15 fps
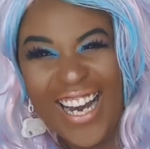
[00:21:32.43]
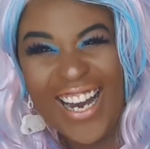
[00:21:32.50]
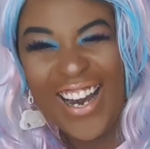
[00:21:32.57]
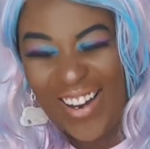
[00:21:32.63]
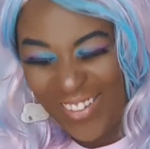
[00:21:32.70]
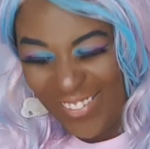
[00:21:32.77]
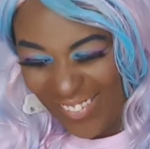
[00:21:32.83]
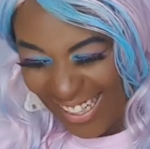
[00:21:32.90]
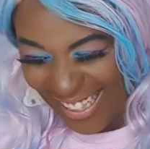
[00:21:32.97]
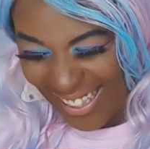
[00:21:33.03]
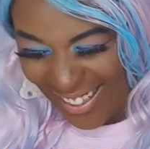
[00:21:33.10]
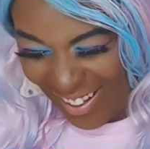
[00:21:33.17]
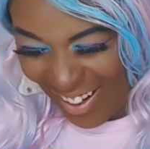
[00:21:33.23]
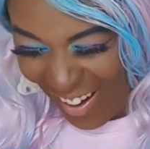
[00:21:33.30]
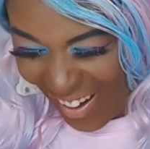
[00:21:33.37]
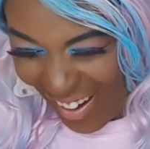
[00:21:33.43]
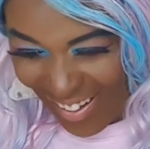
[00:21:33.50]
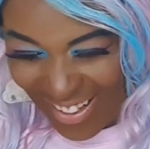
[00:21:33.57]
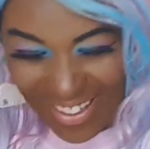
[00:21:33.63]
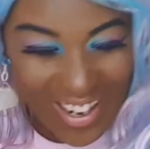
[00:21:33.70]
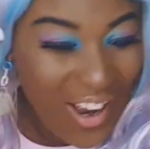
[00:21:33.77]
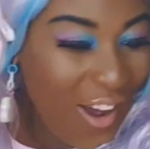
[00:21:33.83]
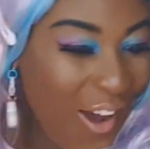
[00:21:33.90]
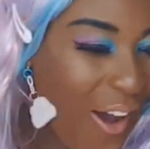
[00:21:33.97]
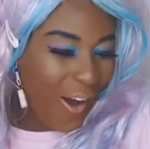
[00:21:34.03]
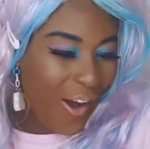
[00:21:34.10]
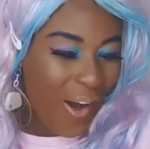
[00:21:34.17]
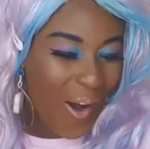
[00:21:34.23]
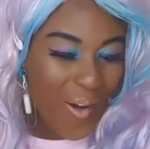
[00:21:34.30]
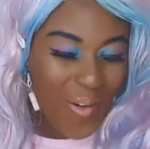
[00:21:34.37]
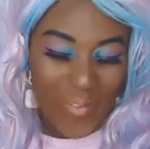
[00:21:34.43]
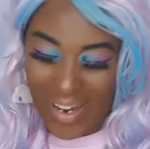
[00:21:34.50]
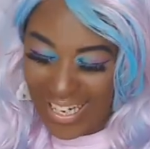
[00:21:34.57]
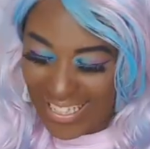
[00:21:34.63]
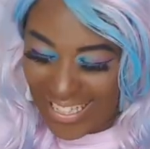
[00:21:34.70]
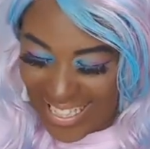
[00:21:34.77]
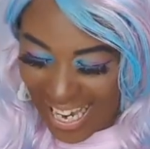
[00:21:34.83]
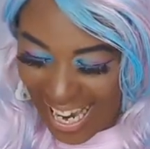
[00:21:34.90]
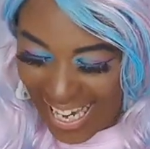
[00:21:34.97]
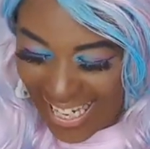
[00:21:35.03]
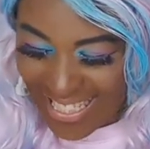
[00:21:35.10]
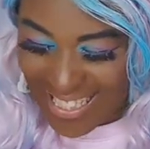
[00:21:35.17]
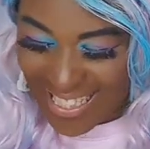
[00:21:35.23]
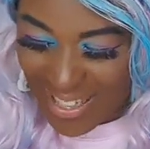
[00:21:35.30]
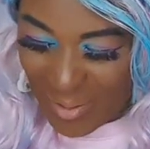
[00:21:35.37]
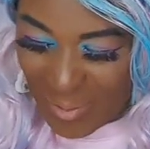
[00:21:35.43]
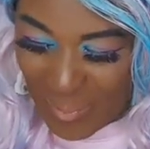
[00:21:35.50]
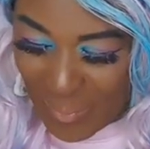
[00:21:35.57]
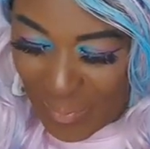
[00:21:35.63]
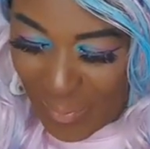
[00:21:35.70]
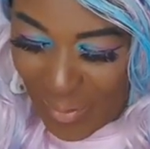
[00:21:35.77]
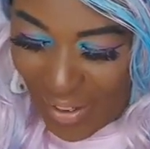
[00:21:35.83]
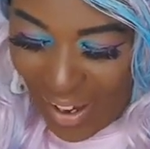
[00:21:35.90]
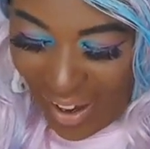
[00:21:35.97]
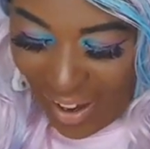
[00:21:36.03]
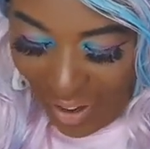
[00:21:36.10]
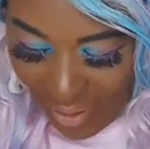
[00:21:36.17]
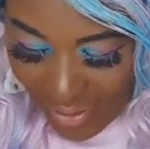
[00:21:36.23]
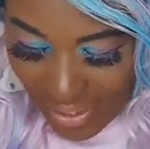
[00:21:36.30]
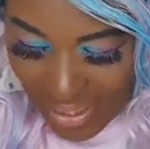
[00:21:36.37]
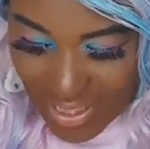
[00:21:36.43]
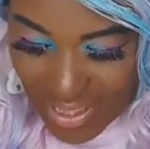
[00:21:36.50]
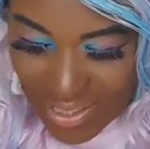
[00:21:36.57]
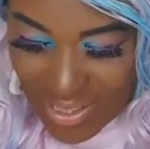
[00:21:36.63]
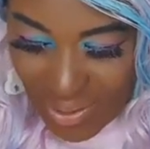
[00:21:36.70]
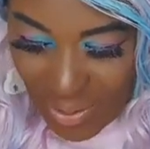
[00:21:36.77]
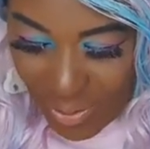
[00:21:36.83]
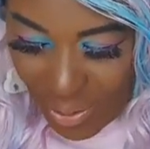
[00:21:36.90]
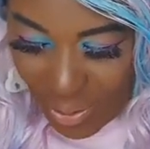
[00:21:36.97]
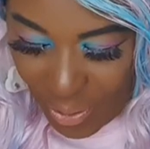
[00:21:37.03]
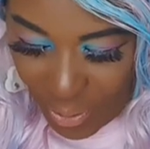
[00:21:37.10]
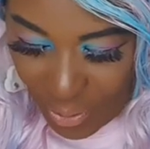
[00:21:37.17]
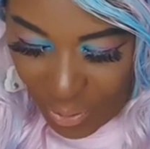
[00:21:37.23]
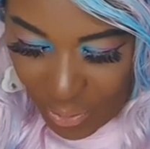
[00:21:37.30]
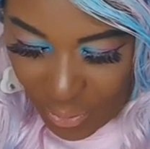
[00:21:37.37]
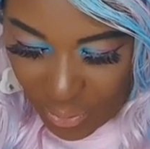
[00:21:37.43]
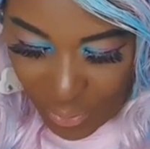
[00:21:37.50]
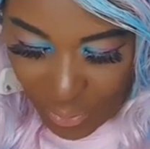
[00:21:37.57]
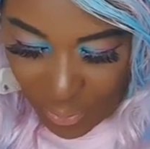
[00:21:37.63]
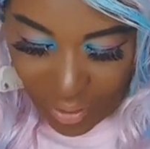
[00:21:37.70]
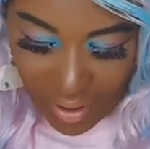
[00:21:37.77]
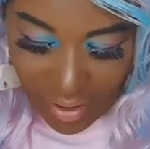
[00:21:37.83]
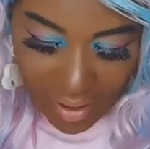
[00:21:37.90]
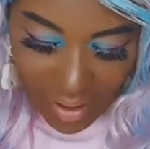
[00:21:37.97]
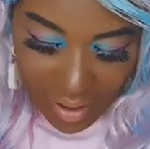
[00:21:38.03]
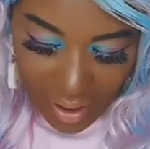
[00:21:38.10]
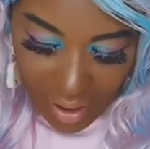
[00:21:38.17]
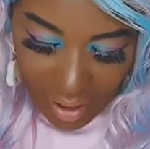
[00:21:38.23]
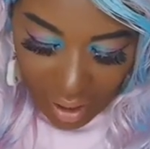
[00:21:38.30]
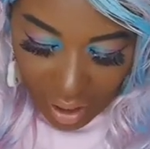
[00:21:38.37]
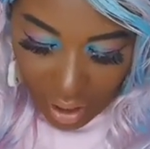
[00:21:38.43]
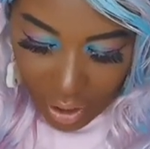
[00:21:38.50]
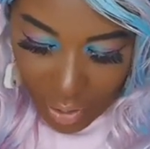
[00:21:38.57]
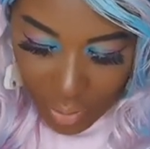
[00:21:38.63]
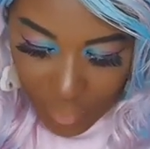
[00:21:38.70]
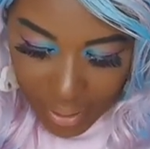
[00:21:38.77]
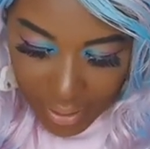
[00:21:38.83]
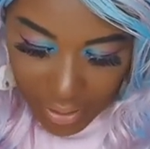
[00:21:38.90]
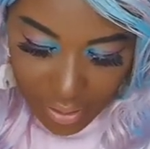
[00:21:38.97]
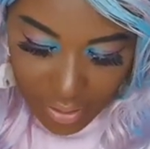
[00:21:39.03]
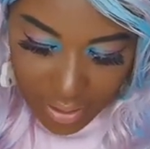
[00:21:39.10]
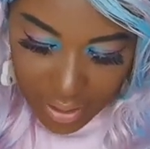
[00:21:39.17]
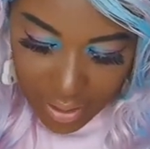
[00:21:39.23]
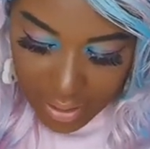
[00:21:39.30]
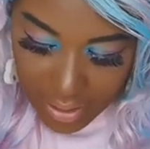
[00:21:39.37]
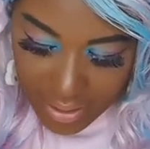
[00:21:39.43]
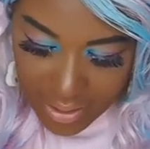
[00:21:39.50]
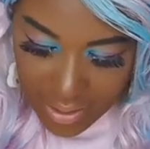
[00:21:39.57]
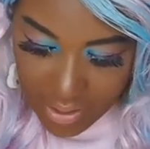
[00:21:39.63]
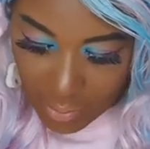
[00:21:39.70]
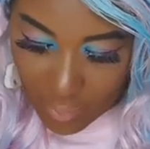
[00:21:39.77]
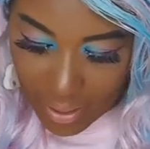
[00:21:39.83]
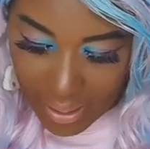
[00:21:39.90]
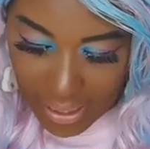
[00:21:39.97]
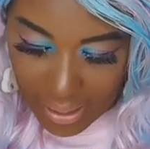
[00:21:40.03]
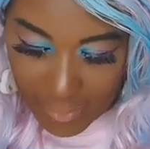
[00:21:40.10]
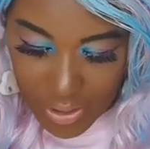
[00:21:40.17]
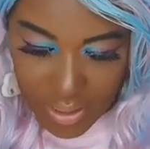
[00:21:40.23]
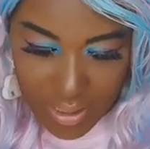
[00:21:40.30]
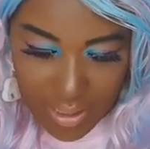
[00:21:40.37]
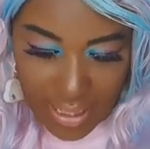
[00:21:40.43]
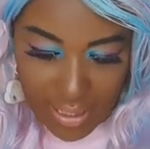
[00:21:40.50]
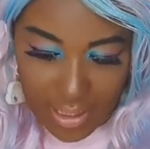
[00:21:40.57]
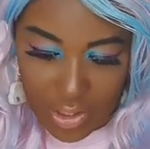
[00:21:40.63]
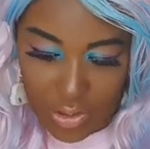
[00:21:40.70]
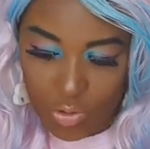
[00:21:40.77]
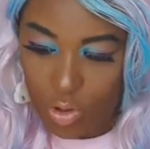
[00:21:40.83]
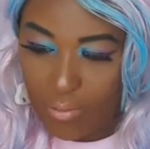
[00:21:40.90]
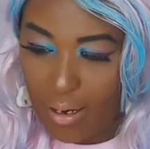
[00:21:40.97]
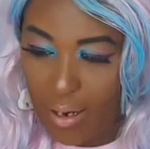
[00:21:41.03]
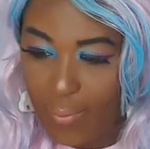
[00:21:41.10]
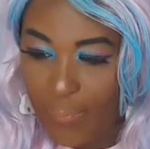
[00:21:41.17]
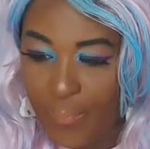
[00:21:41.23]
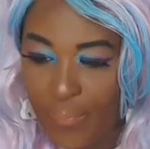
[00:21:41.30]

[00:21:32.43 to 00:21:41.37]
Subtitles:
my God. Oh my days. Oh, this is so cool. Oh my goodness. Right, let me just take this drawer out.